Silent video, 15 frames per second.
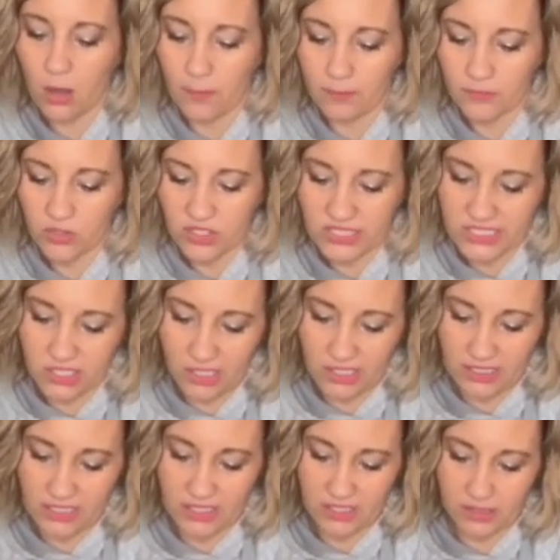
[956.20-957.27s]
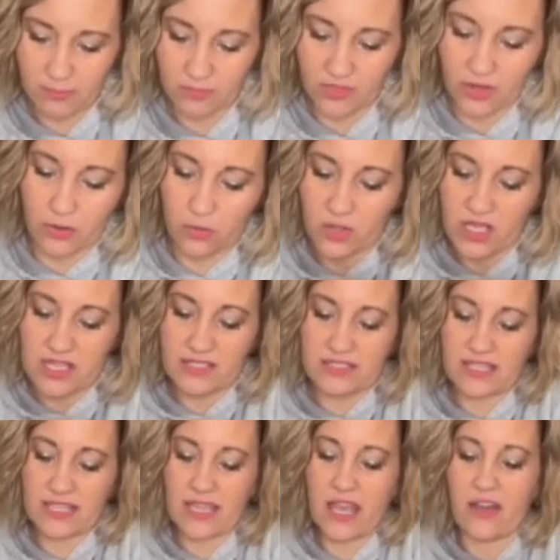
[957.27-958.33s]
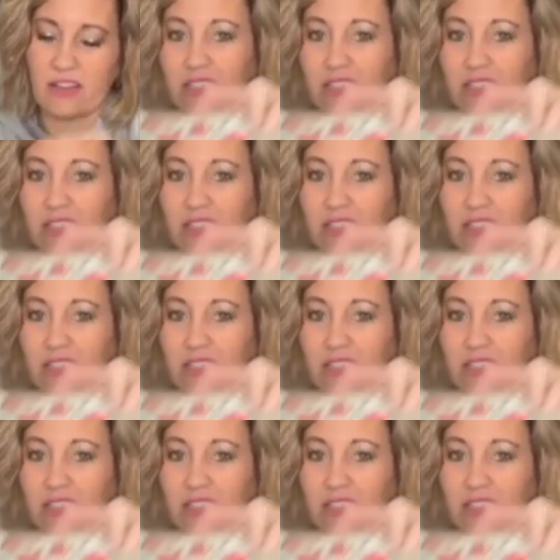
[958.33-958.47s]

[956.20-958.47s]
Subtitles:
You can tighten it up though. See how it's